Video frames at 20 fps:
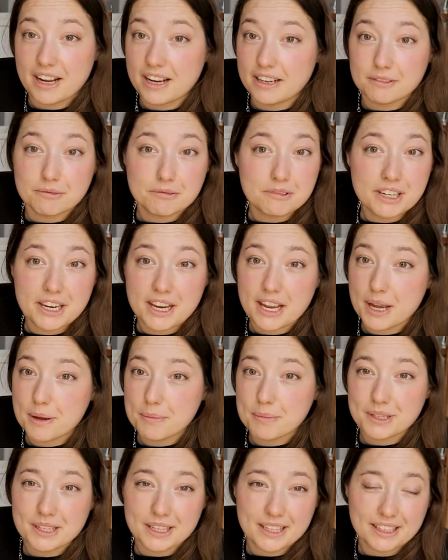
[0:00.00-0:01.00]

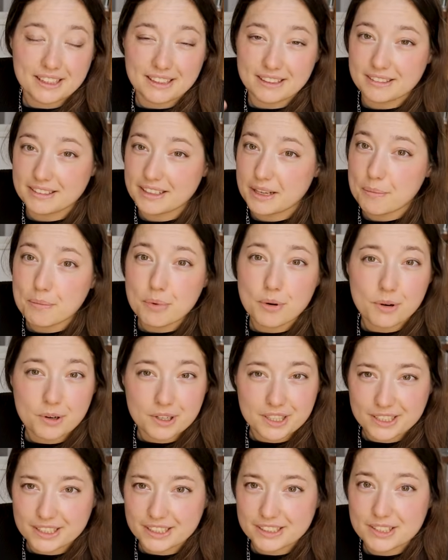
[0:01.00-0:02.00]
rehabbing,
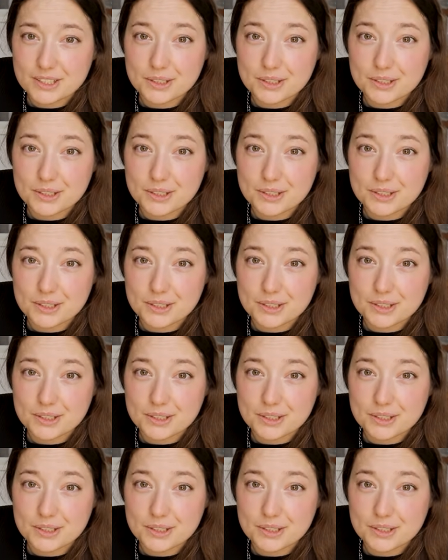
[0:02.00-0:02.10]
importing.